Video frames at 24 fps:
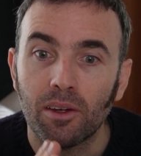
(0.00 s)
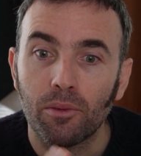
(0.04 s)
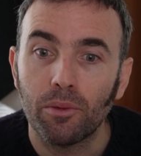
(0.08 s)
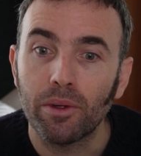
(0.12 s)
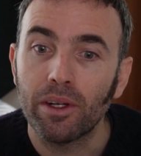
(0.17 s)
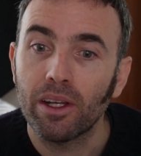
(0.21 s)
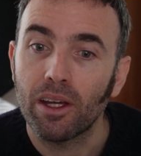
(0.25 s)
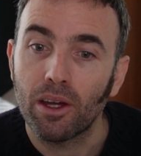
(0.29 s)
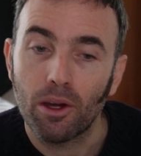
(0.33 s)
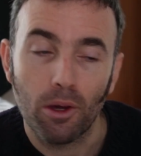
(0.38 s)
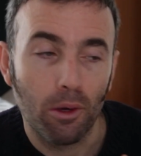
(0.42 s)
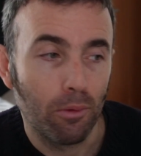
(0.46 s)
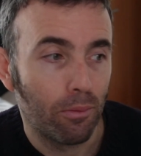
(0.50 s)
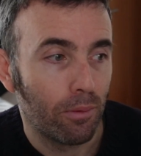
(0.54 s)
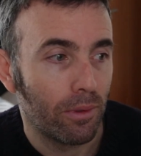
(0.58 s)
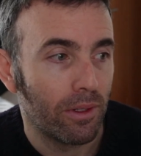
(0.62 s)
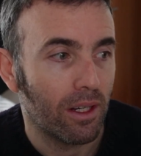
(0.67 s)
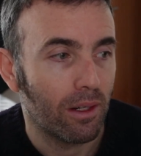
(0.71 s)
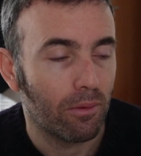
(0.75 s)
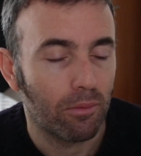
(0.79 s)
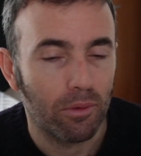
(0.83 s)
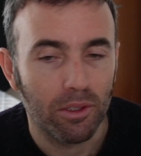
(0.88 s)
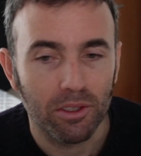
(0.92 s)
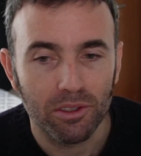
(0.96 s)
when I
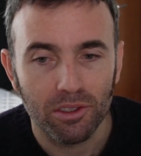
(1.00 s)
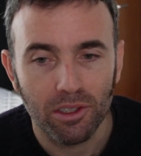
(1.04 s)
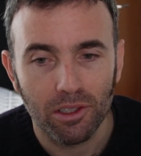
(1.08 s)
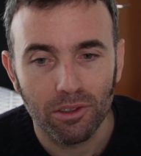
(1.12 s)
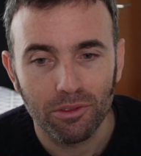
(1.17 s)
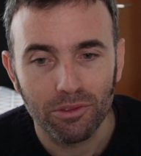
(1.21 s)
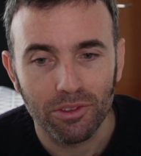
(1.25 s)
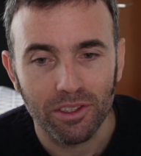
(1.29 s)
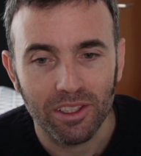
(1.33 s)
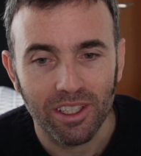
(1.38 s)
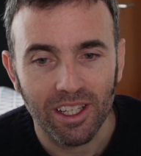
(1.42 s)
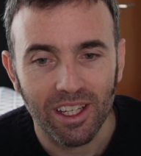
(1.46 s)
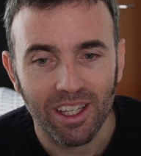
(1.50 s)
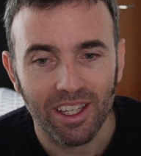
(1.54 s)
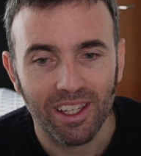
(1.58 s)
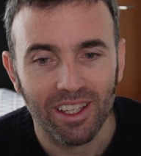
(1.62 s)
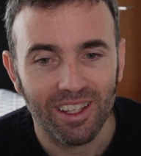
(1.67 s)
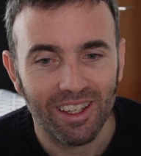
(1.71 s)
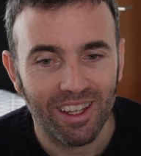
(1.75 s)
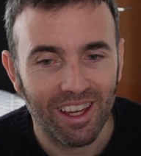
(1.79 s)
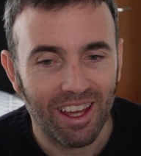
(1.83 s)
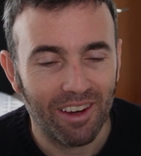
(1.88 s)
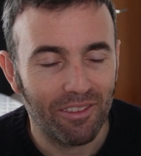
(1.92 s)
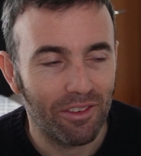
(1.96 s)
opened up Resolve
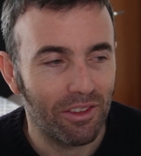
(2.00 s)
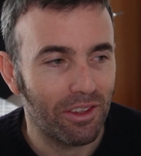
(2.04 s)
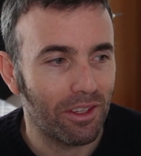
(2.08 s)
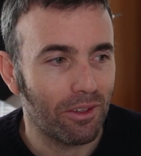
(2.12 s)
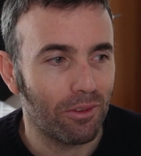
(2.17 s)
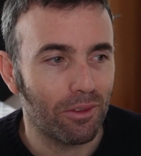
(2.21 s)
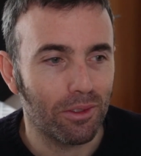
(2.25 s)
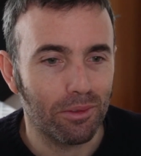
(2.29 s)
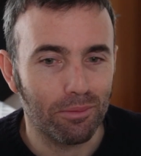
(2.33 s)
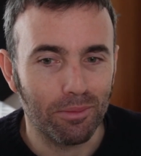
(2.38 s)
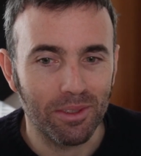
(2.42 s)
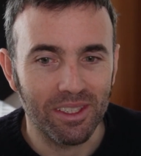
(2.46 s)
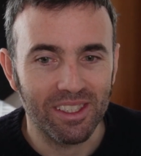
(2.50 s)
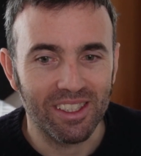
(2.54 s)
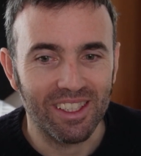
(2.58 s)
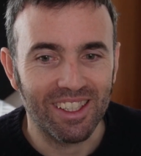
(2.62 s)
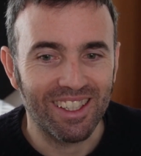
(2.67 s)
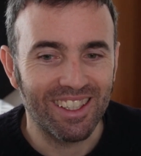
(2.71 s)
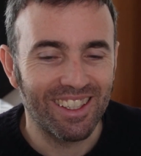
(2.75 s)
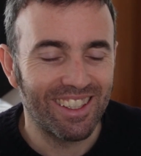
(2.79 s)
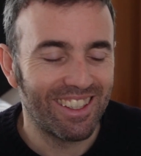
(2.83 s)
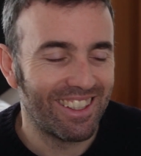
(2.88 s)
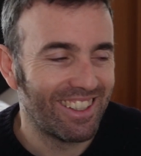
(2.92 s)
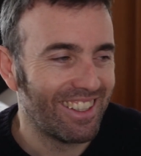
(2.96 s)
today, everything was
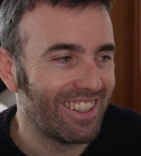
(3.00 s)
missing.